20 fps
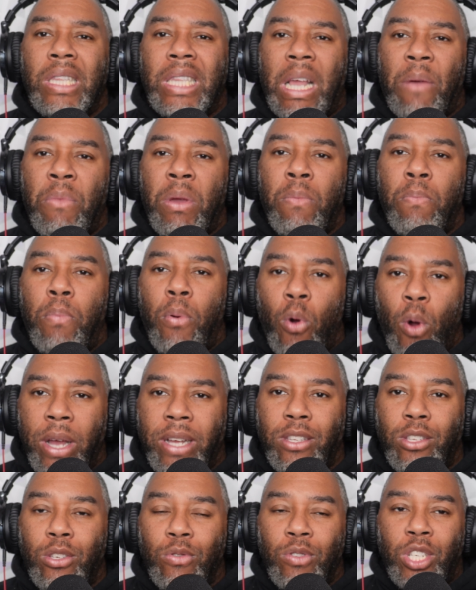that we
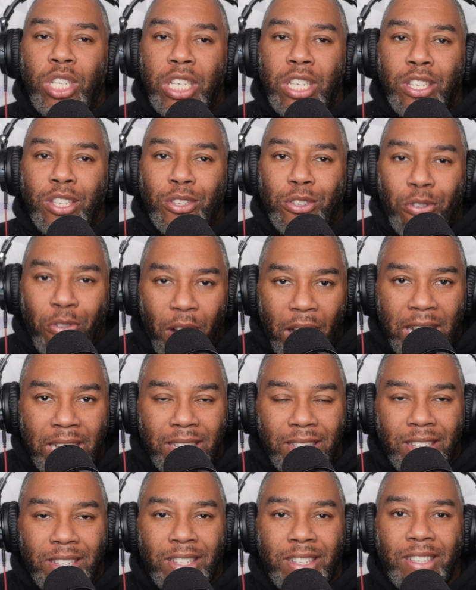point to Jesus
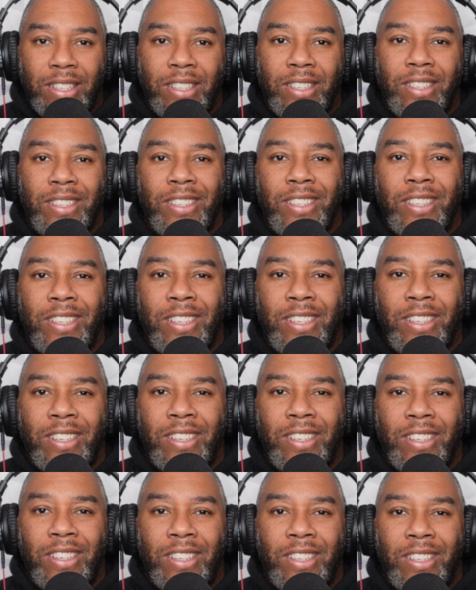Christ.
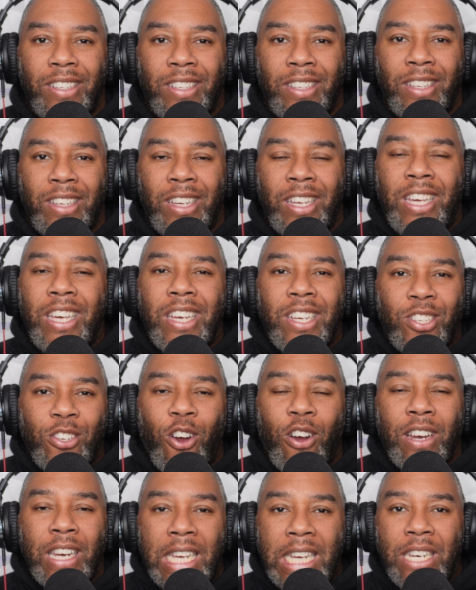He is
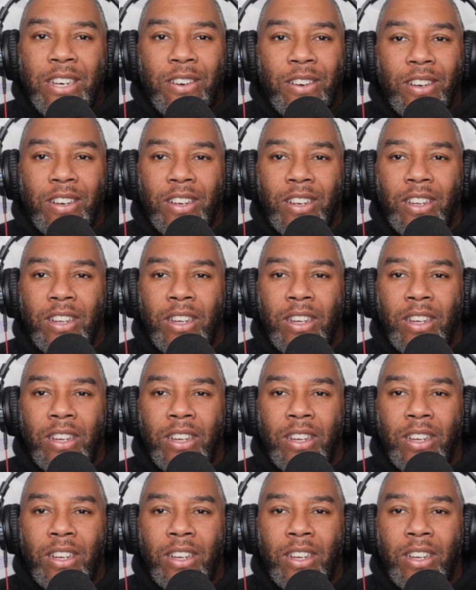our leader.